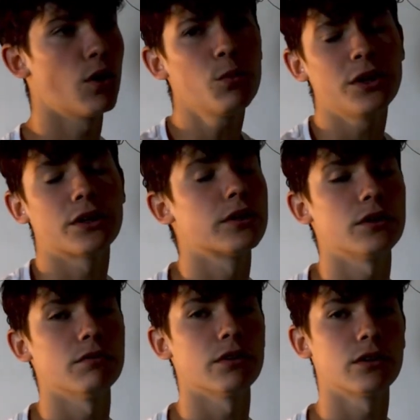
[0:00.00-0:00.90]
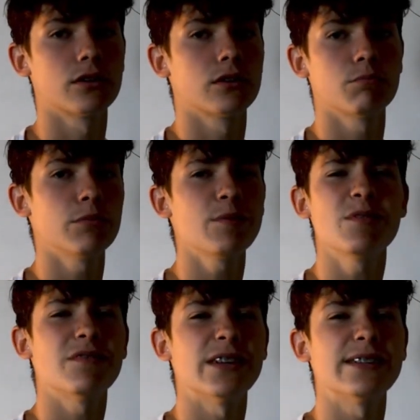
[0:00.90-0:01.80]
a week even, maybe
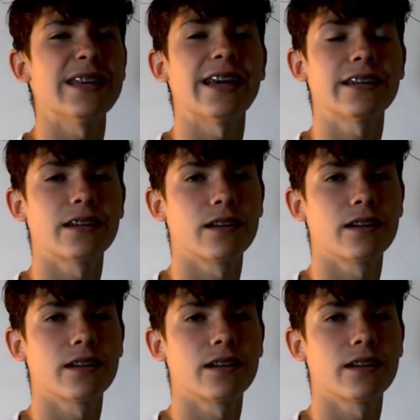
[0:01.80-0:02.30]
even a day.